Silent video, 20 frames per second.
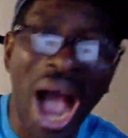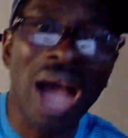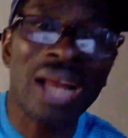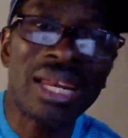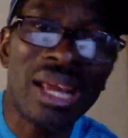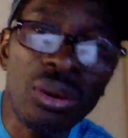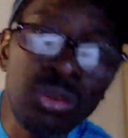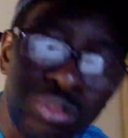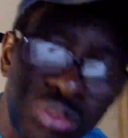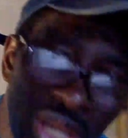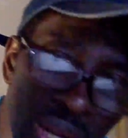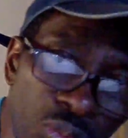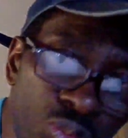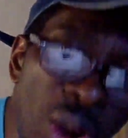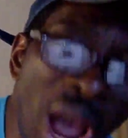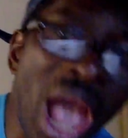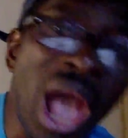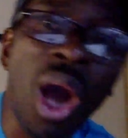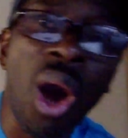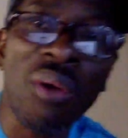the
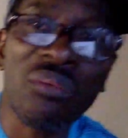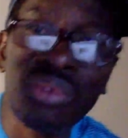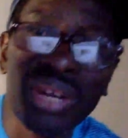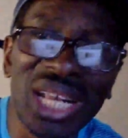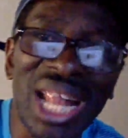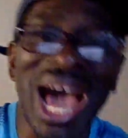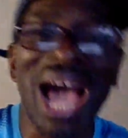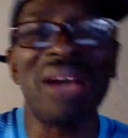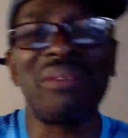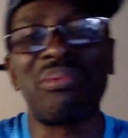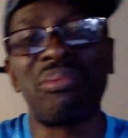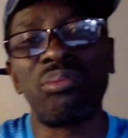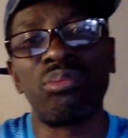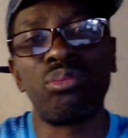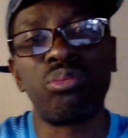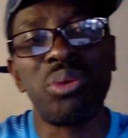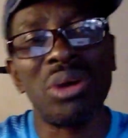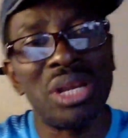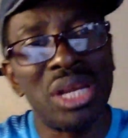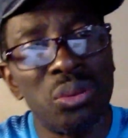way of life
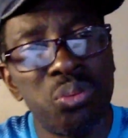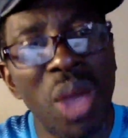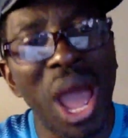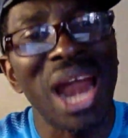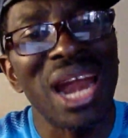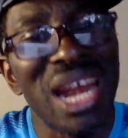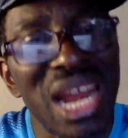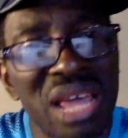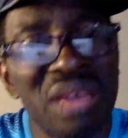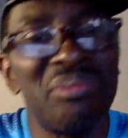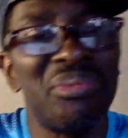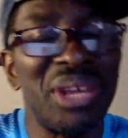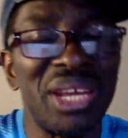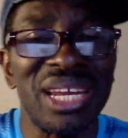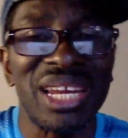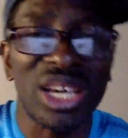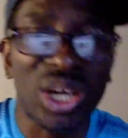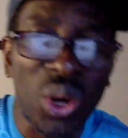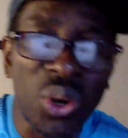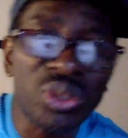we are living
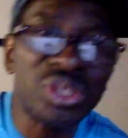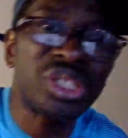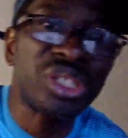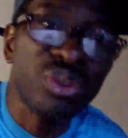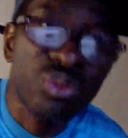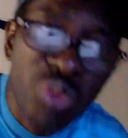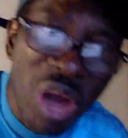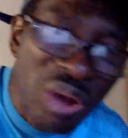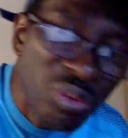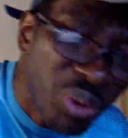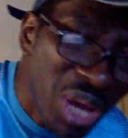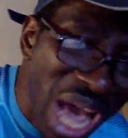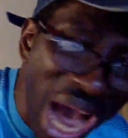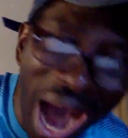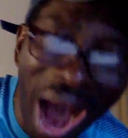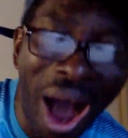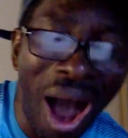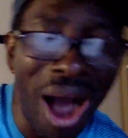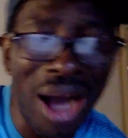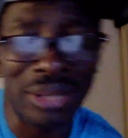in the country where we are?